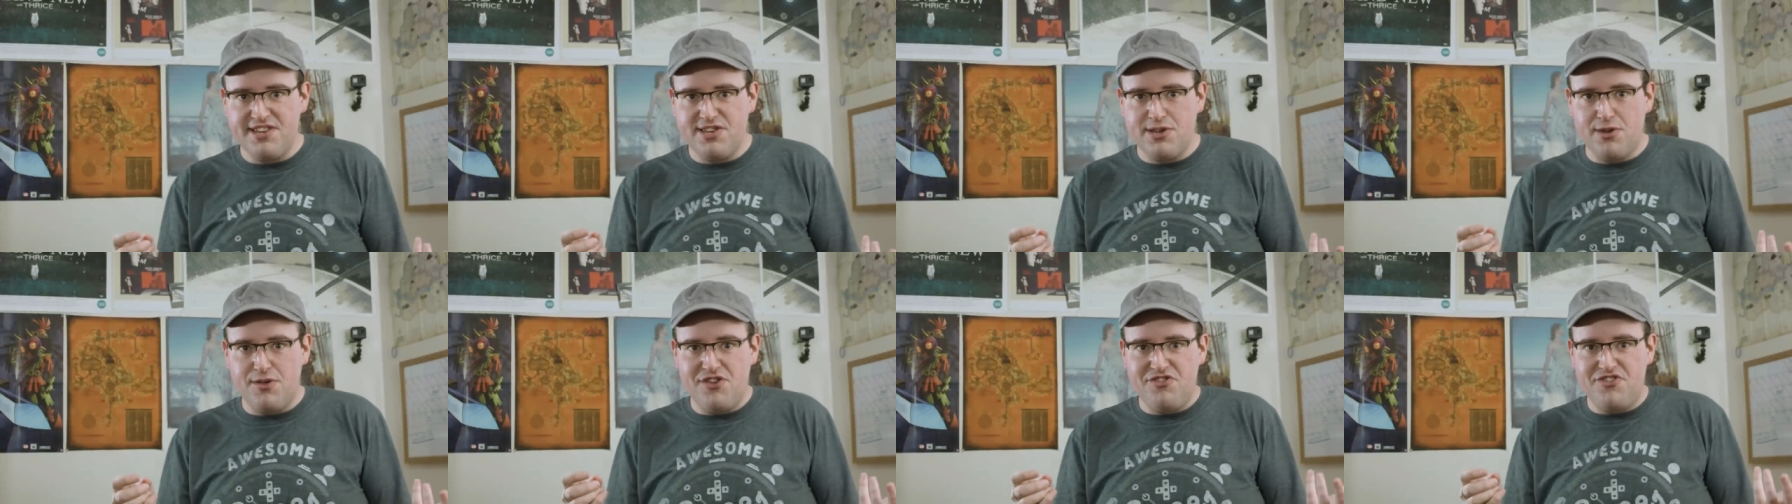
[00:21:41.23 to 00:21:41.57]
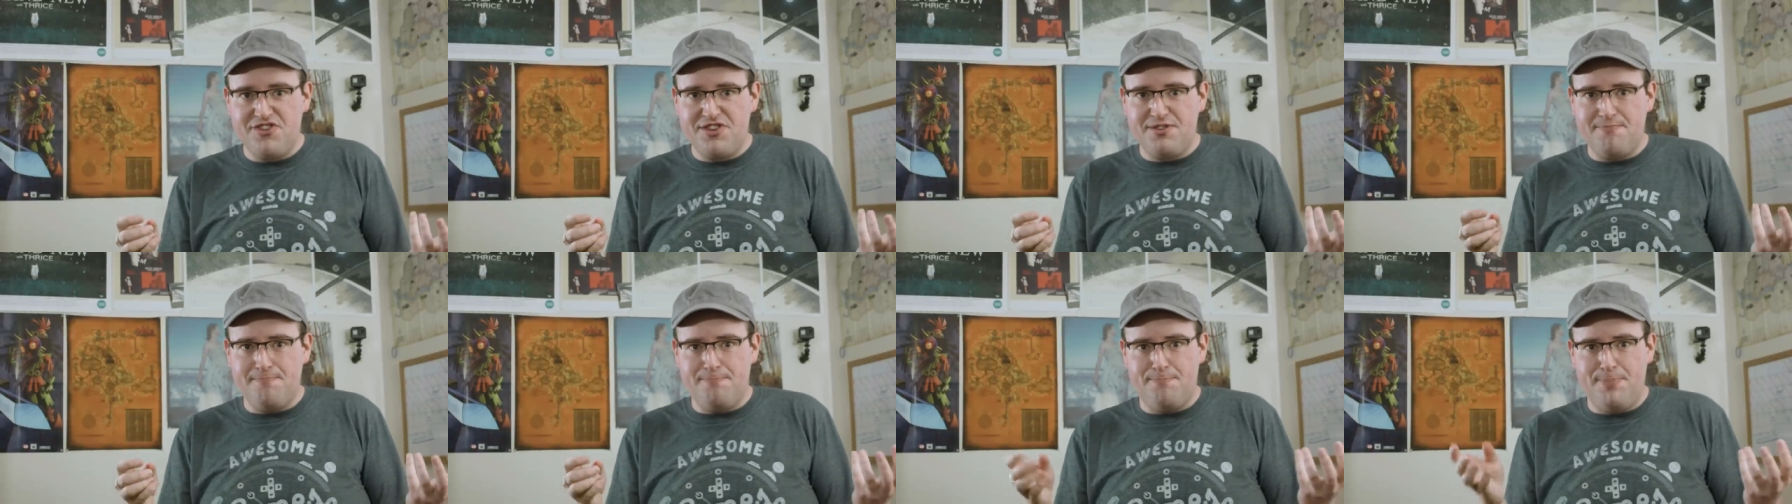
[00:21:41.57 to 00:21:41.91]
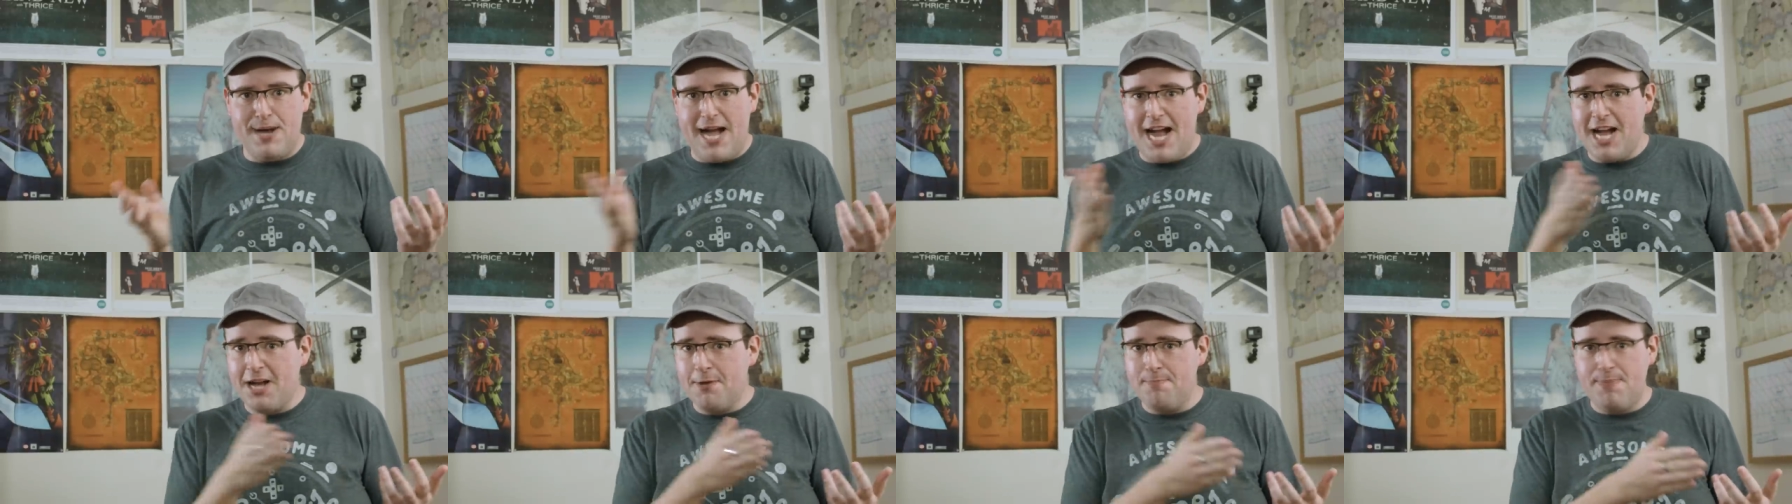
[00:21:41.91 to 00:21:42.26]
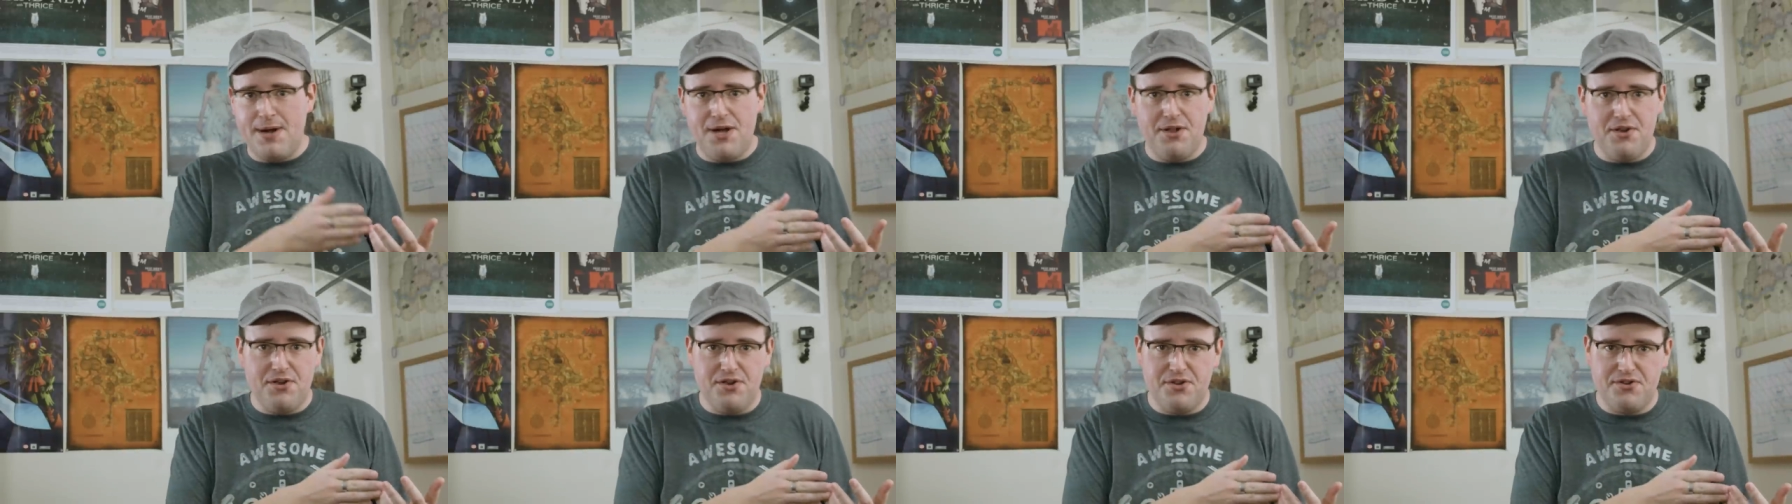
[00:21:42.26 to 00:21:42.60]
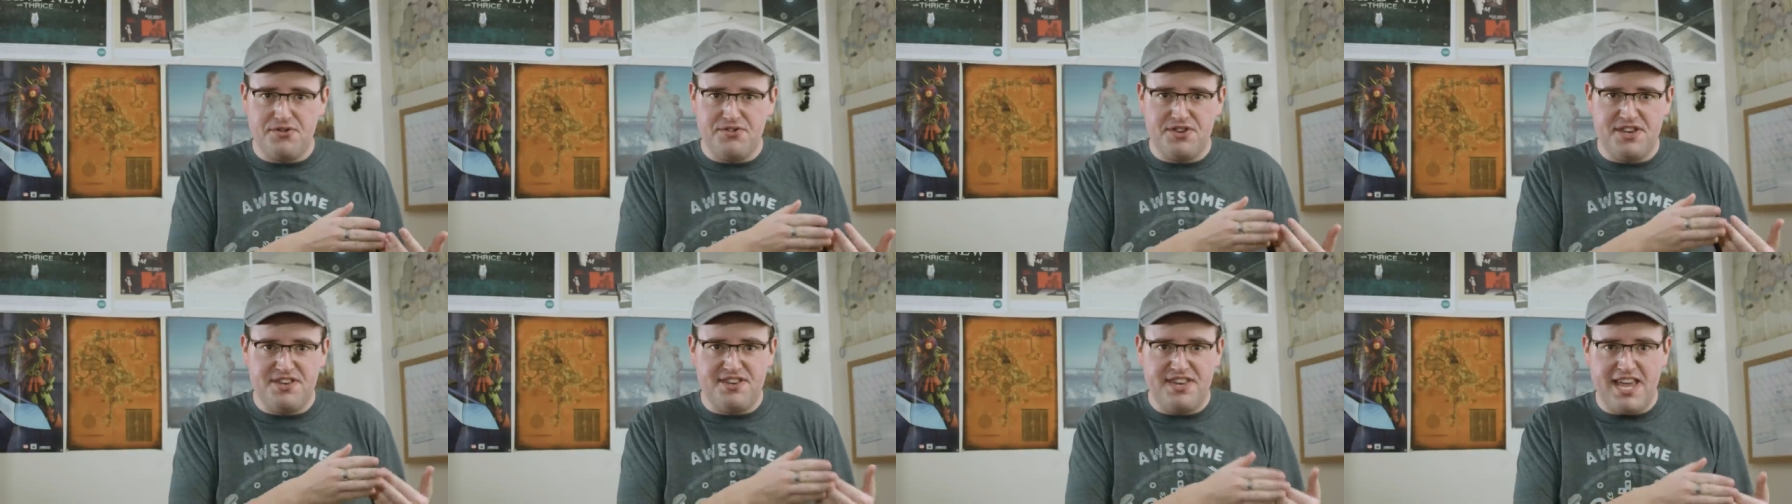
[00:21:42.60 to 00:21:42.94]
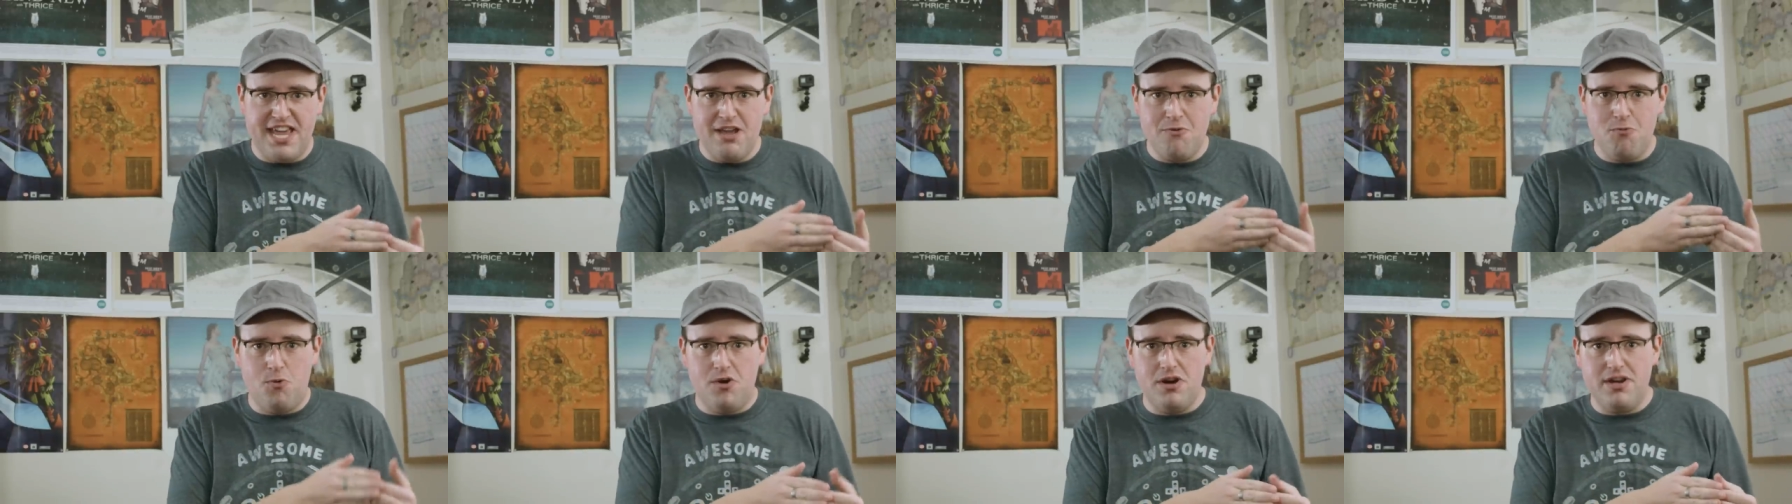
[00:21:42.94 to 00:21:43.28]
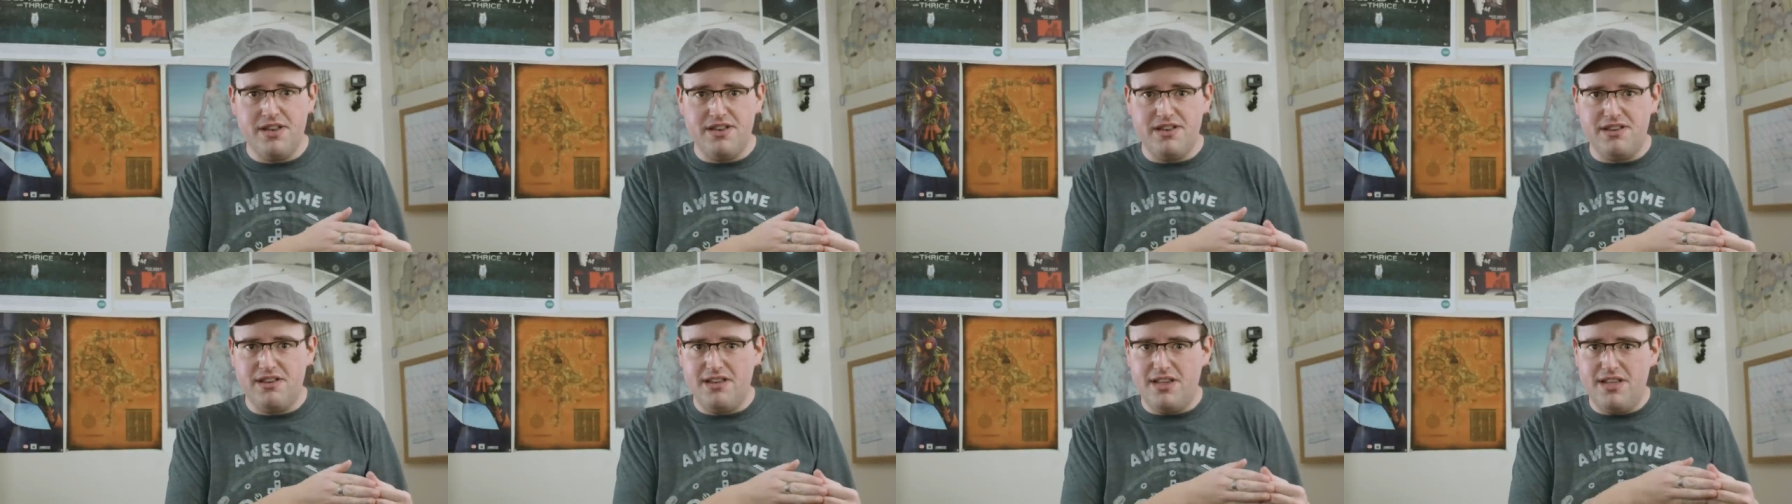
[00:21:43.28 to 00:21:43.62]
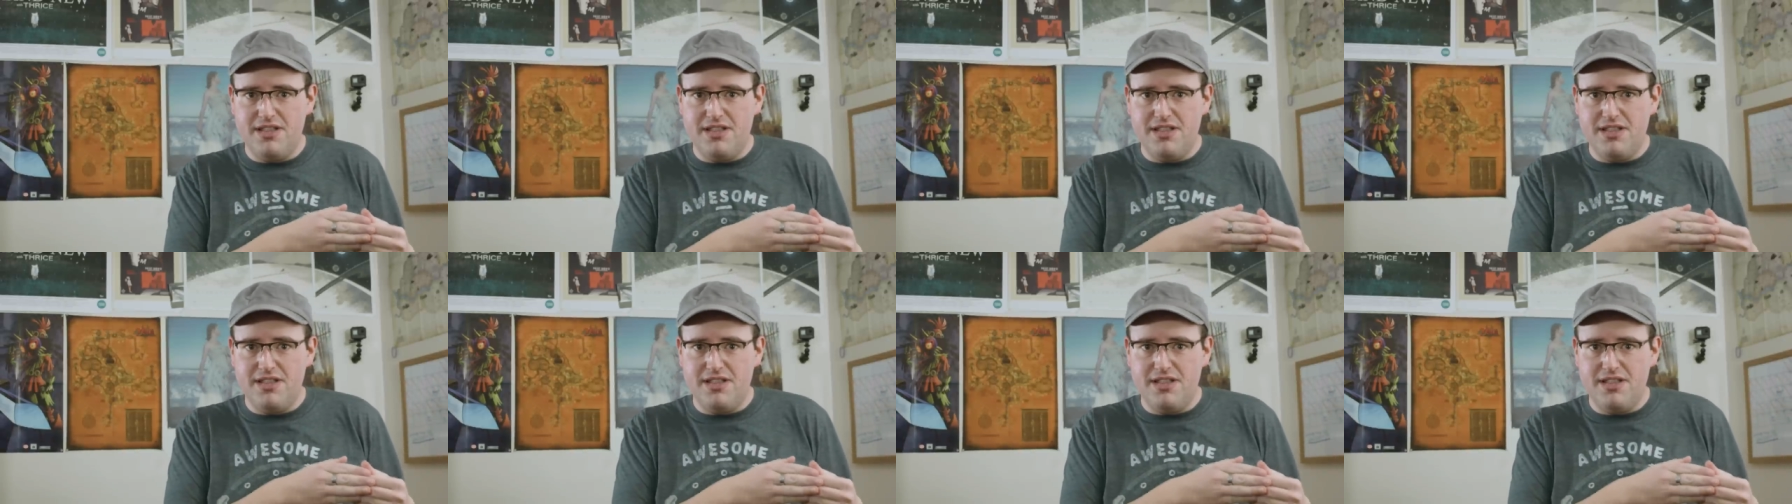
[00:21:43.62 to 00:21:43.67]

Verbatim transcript: so they just backpedaled her to day one